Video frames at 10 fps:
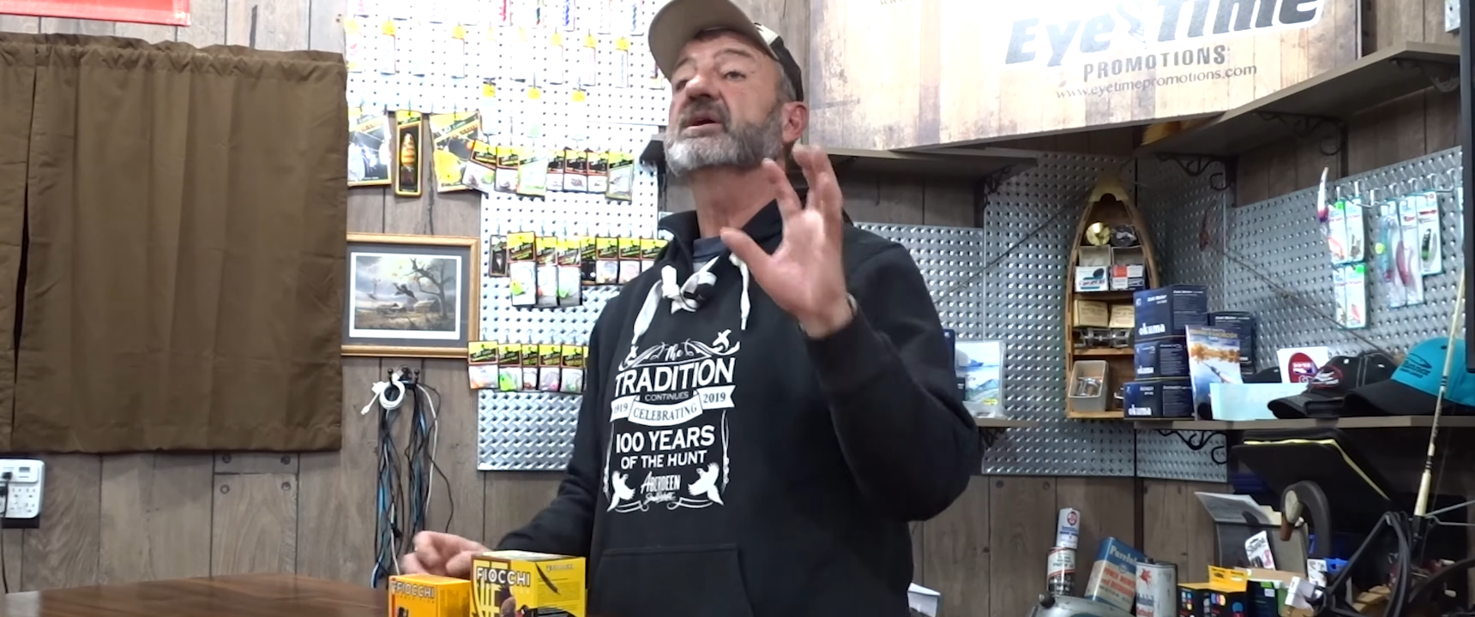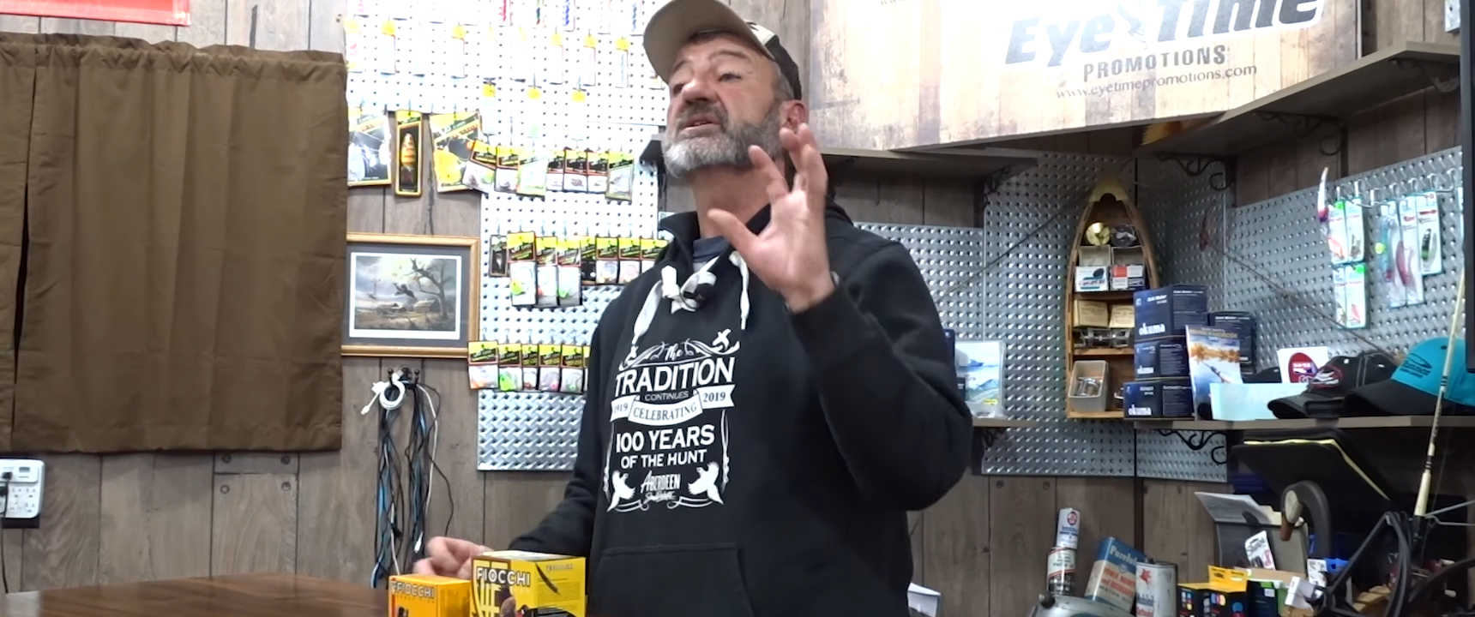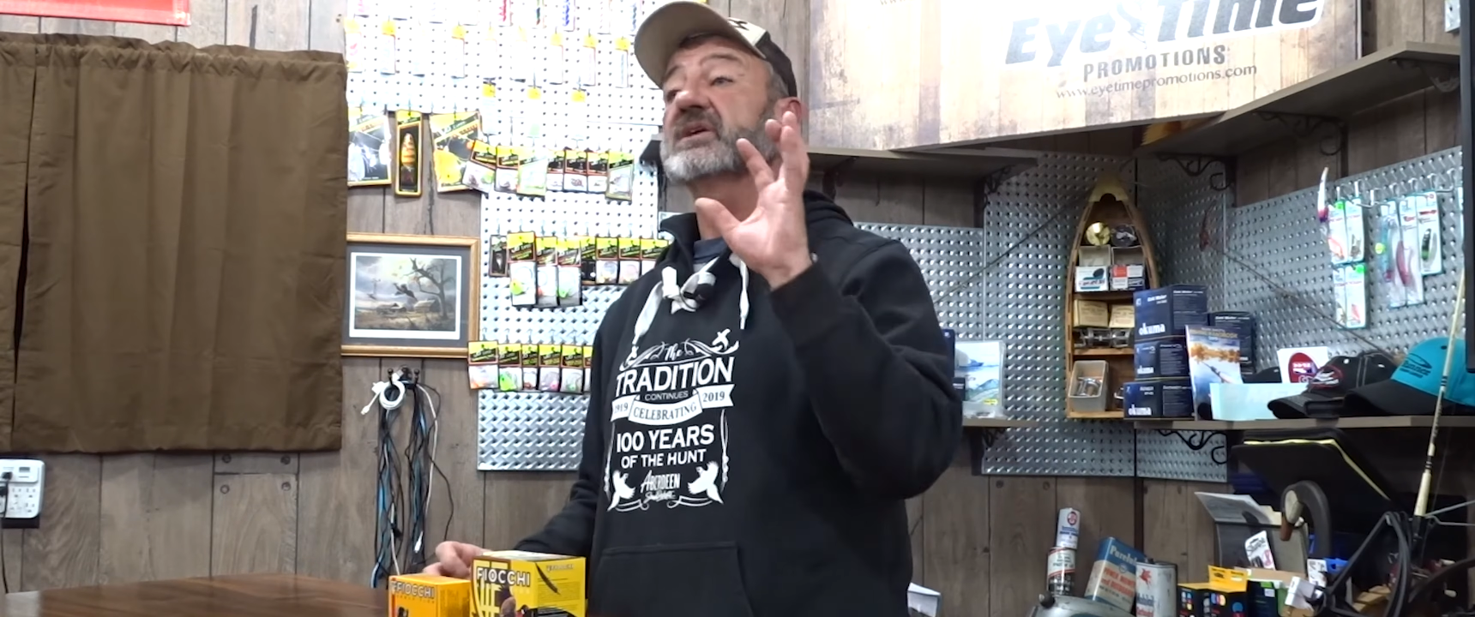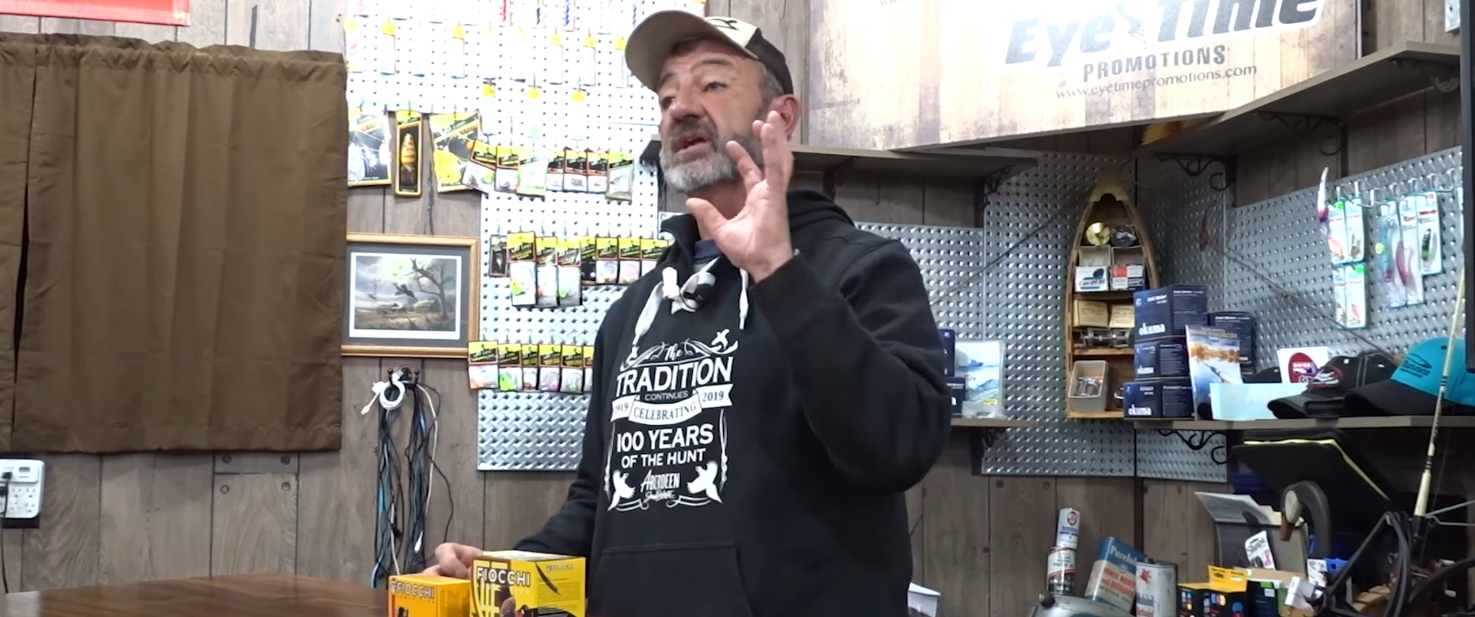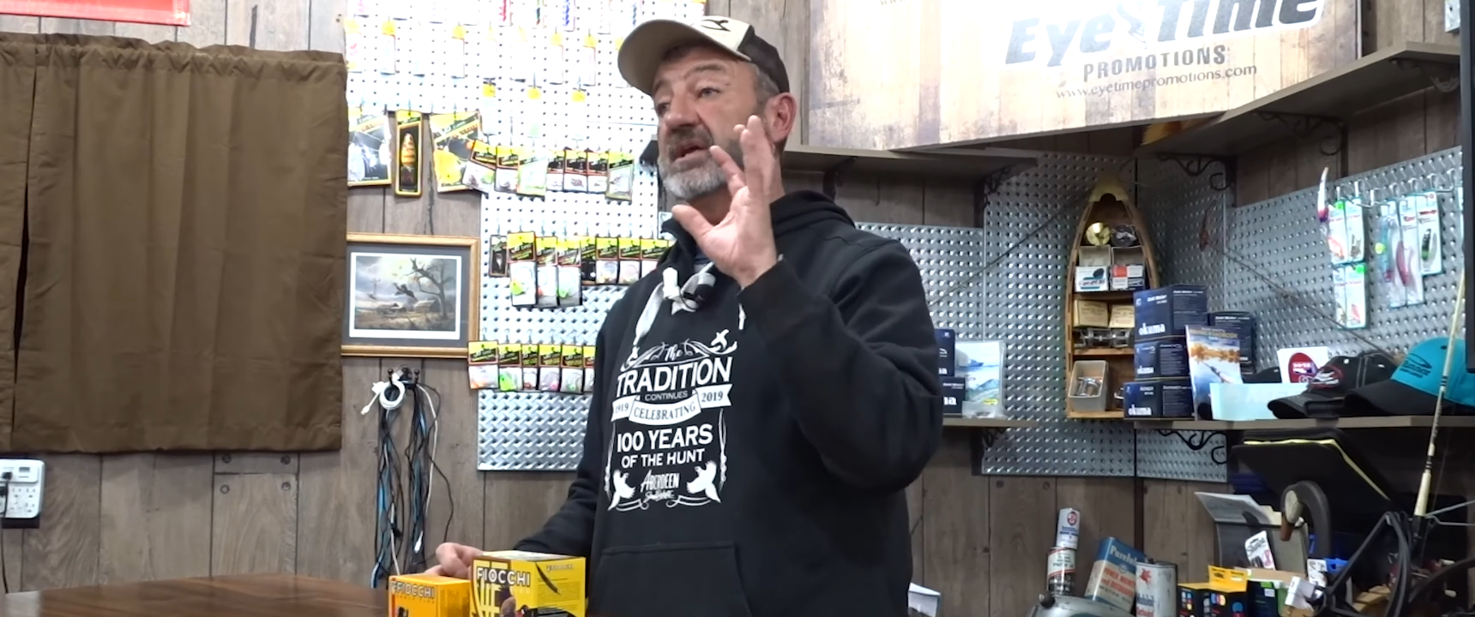
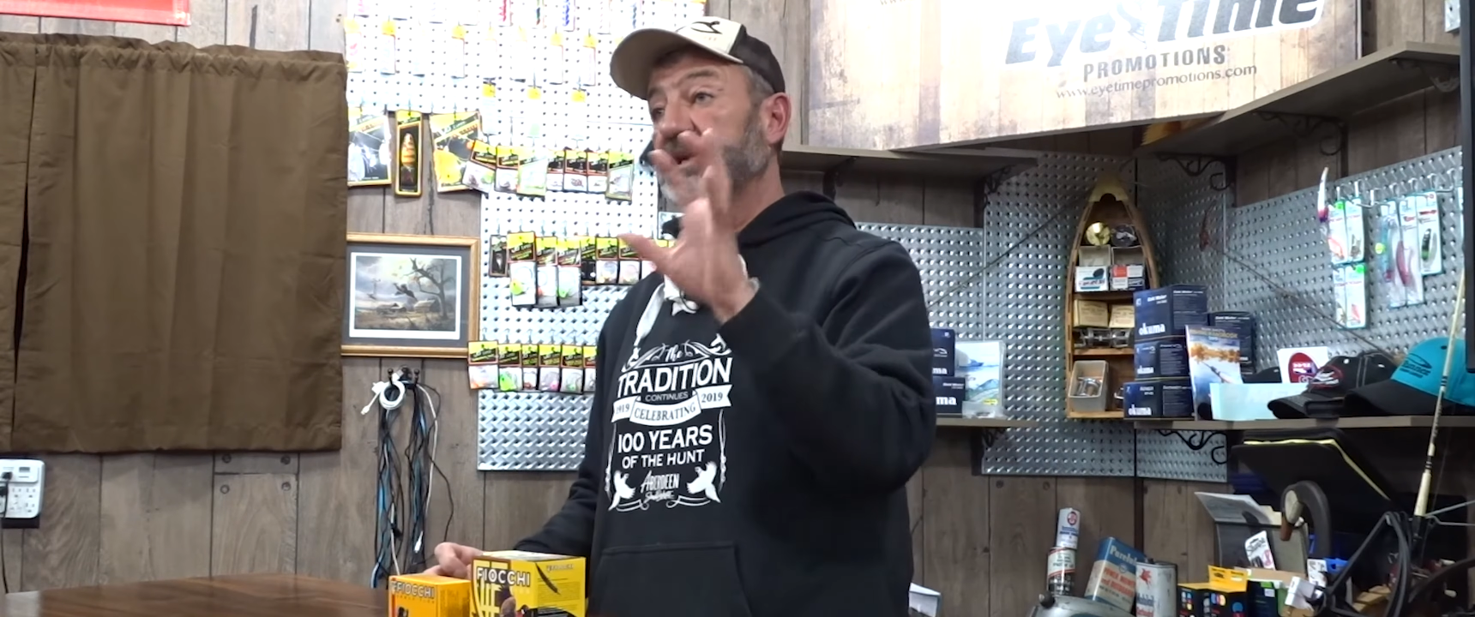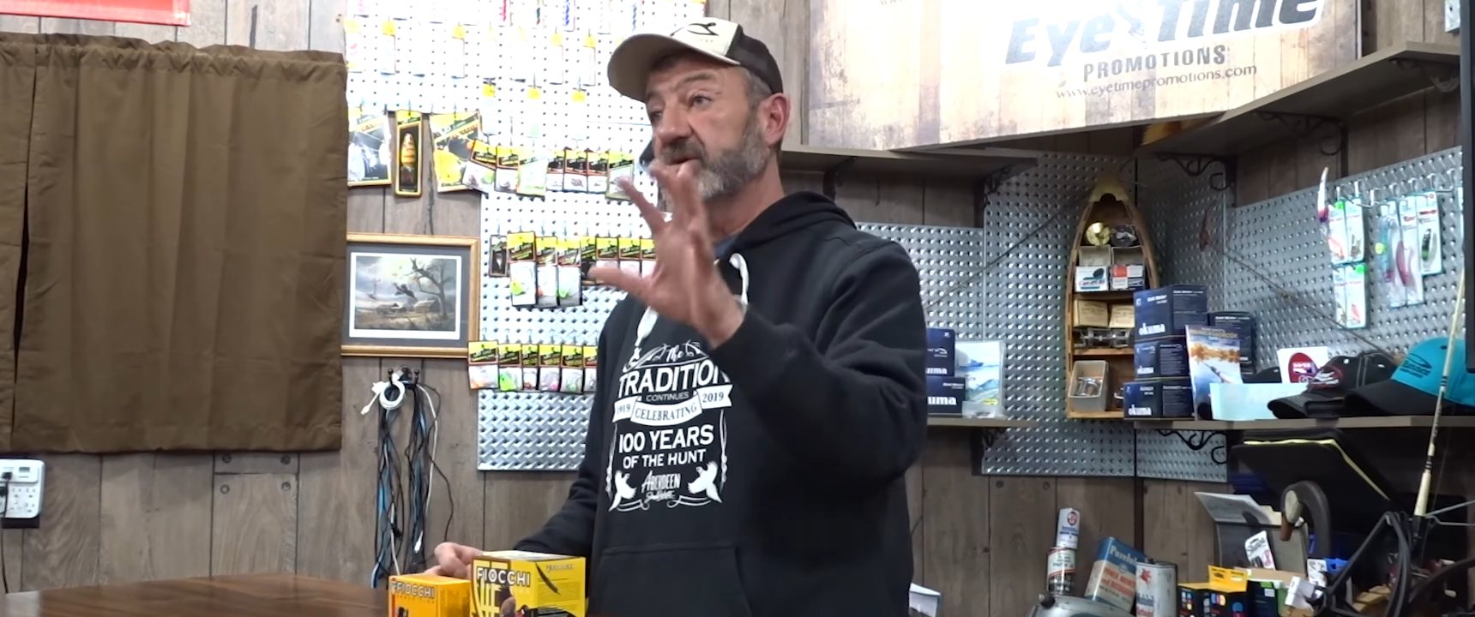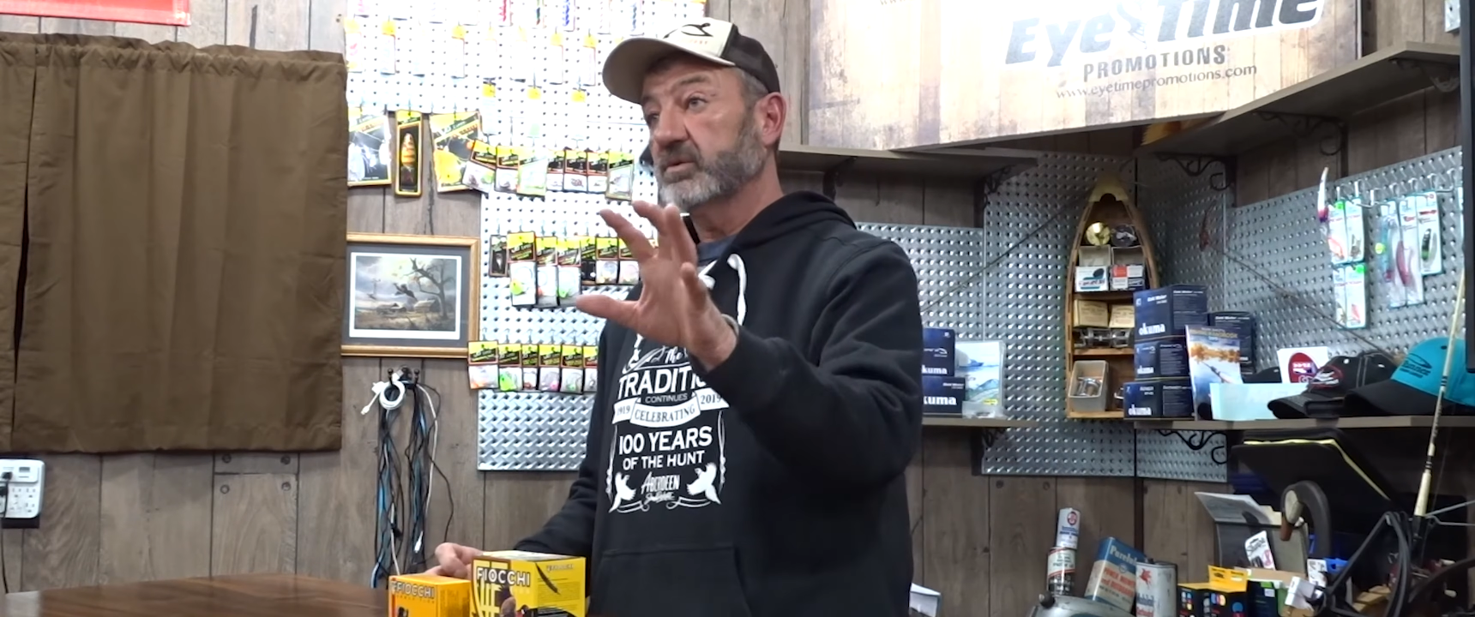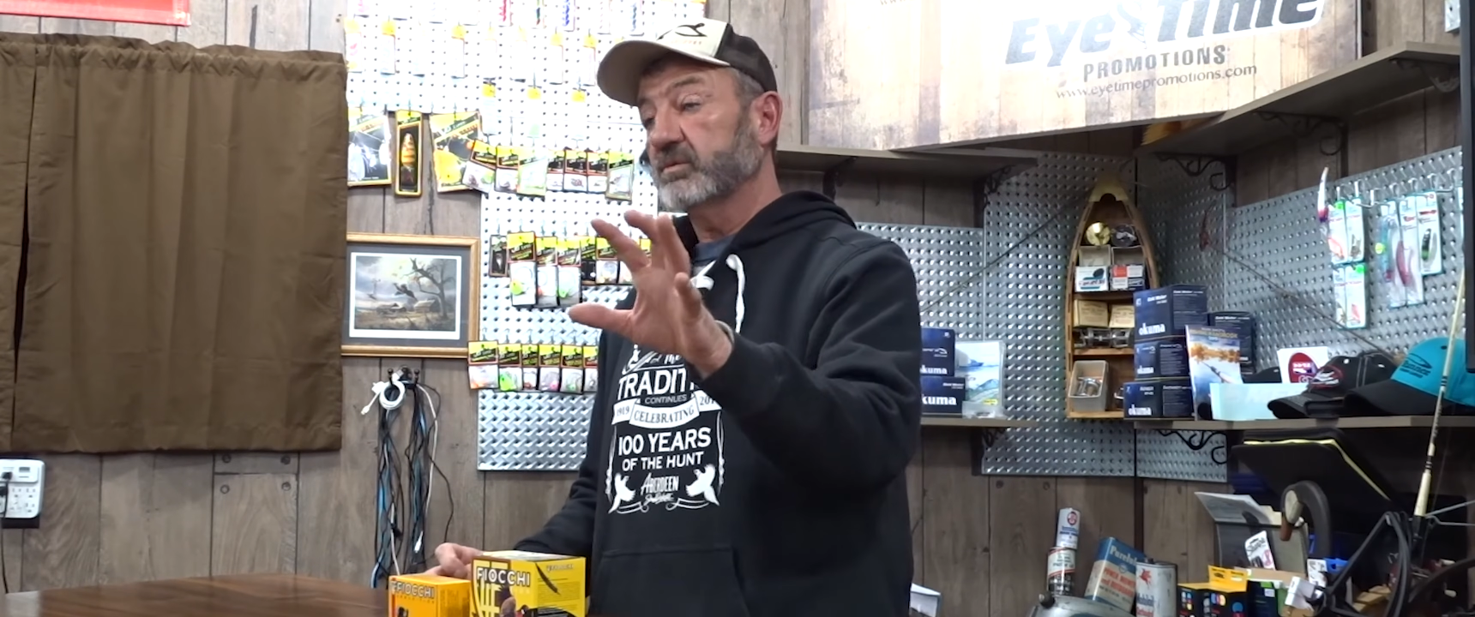It's going to get to